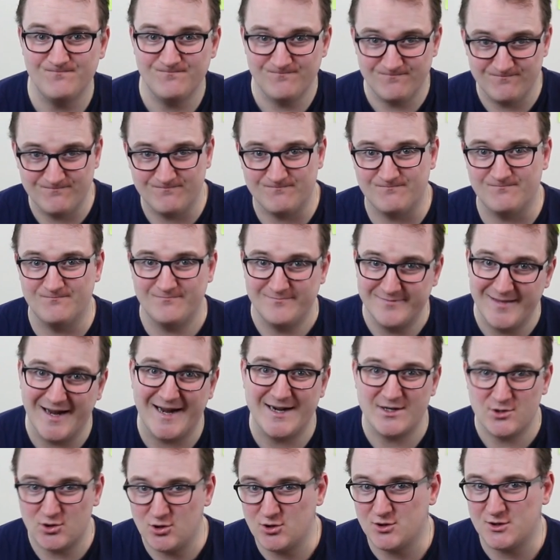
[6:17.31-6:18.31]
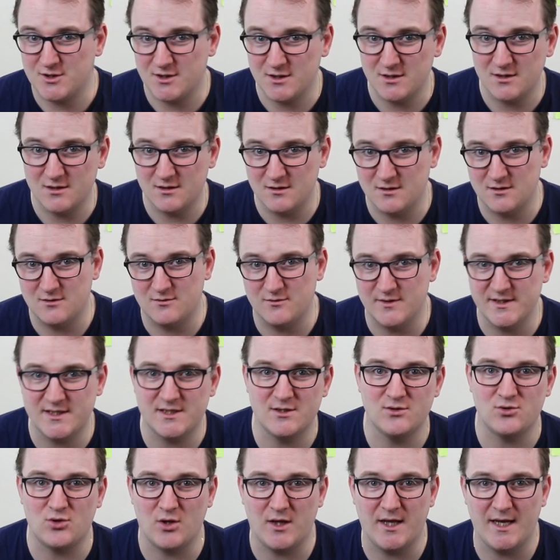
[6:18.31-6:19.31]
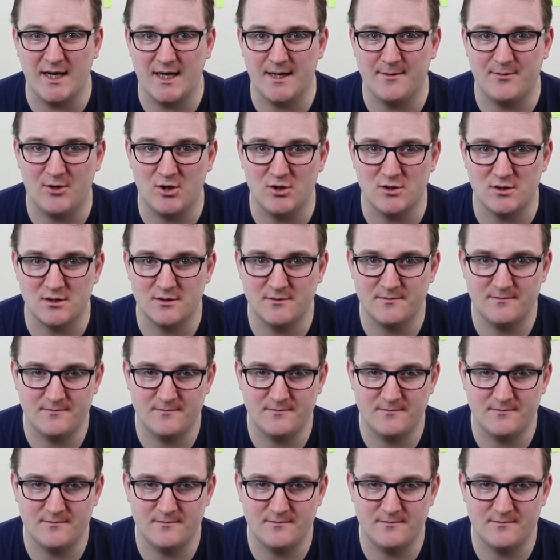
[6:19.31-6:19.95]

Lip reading: Another reason to think about.